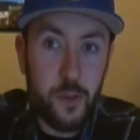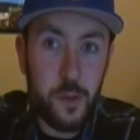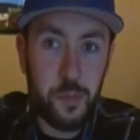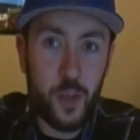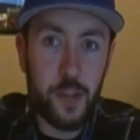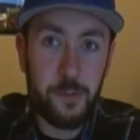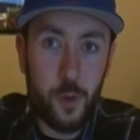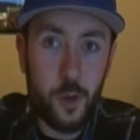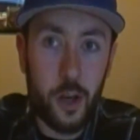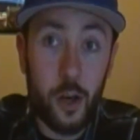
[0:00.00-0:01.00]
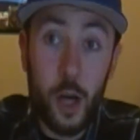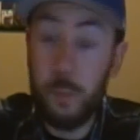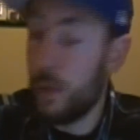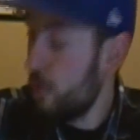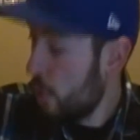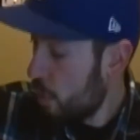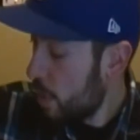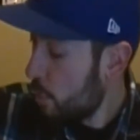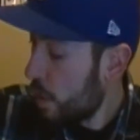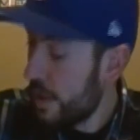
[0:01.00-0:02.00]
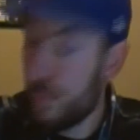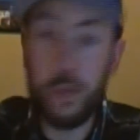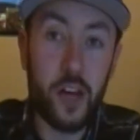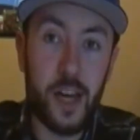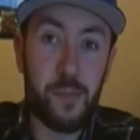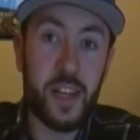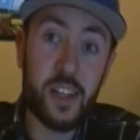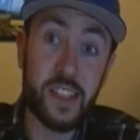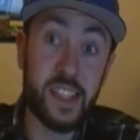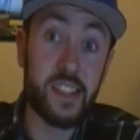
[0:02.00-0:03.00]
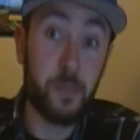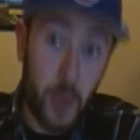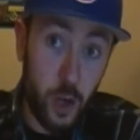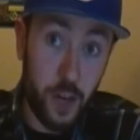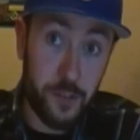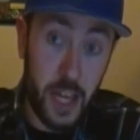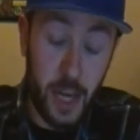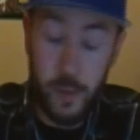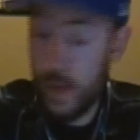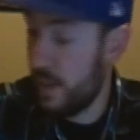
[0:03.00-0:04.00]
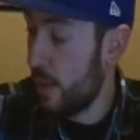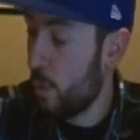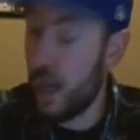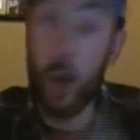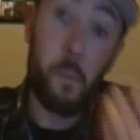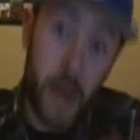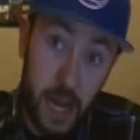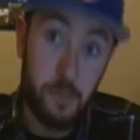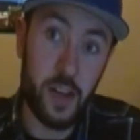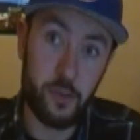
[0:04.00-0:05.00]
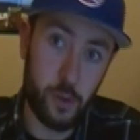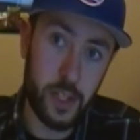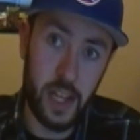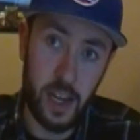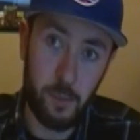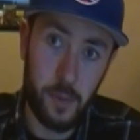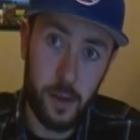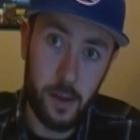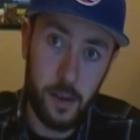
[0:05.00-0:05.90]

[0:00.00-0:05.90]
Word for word: Metroid Prime 4. But no one wanted to play it because it's a spin-off game and they want a main Metroid game.